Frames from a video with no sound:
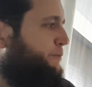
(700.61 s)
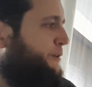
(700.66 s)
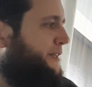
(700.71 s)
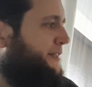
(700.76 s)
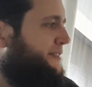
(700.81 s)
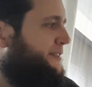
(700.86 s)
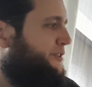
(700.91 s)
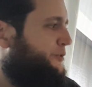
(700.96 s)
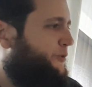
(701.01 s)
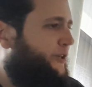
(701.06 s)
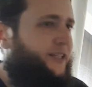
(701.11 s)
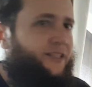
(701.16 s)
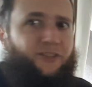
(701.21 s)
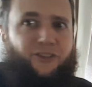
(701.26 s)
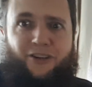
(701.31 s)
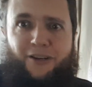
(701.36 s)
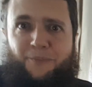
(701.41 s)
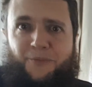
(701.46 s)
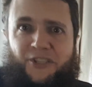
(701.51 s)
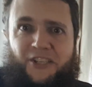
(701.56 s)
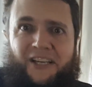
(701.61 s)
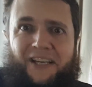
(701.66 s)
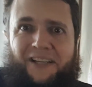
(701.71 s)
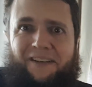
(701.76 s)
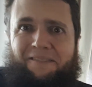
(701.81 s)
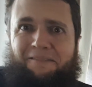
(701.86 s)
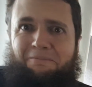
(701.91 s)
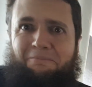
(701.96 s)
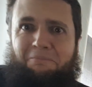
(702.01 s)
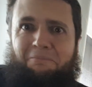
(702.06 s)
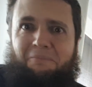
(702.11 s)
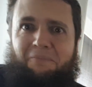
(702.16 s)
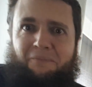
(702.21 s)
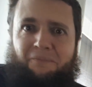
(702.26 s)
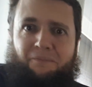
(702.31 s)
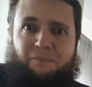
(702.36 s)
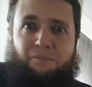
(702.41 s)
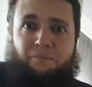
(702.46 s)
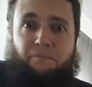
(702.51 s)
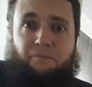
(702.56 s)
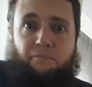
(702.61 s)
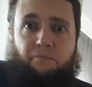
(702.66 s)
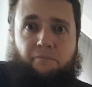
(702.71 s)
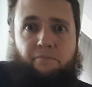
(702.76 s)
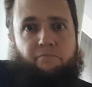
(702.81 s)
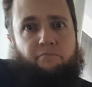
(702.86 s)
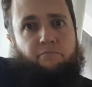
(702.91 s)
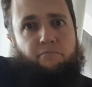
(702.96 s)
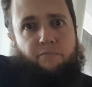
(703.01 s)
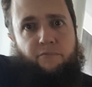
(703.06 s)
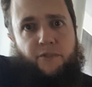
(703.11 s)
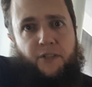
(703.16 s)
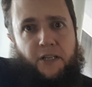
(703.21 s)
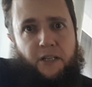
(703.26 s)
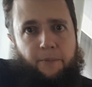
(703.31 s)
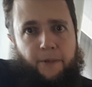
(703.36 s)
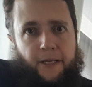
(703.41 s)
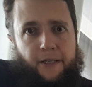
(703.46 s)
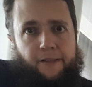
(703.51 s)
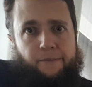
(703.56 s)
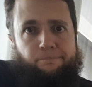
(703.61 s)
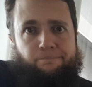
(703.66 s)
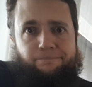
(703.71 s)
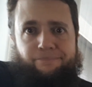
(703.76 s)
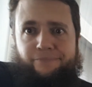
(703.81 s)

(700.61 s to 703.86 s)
plus 3 times that. Think about it.